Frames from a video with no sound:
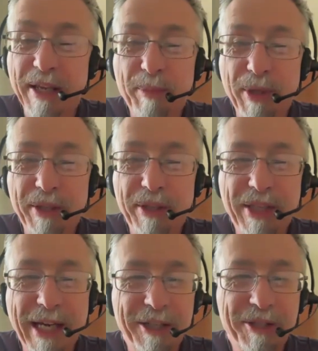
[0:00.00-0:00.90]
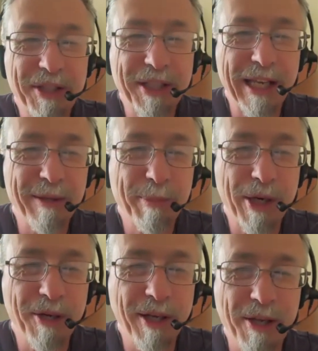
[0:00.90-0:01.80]
But the actor Ken
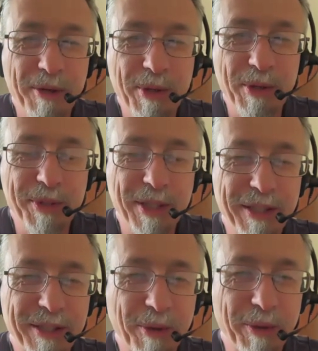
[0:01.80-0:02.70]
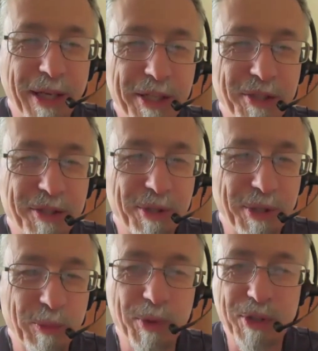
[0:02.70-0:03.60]
Barlow, who was in Coronation
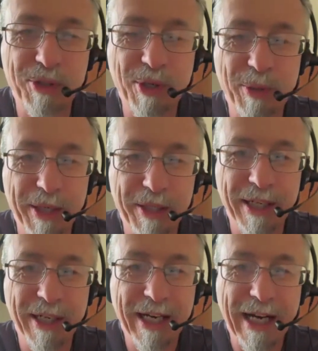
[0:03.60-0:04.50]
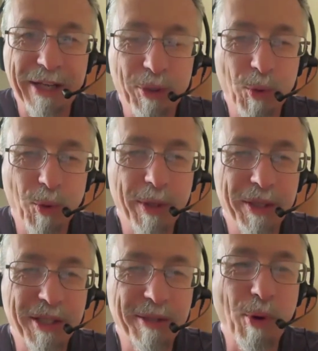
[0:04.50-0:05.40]
Street, was a Druid, and Hawkwind
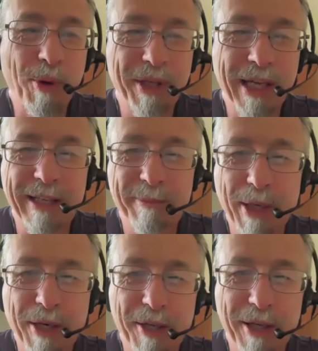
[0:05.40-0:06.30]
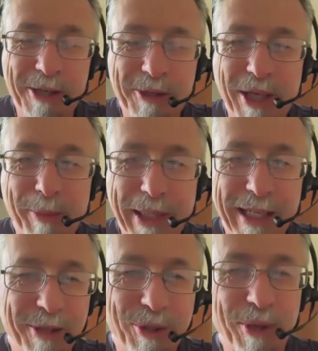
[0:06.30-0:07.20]
spot Ken Barlow coming
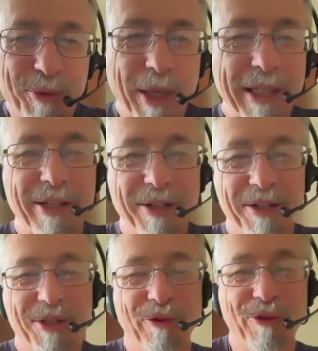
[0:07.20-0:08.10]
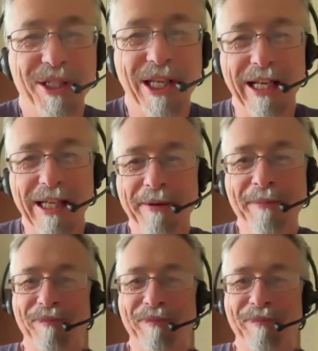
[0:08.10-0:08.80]
in, who they all recognise off the telly.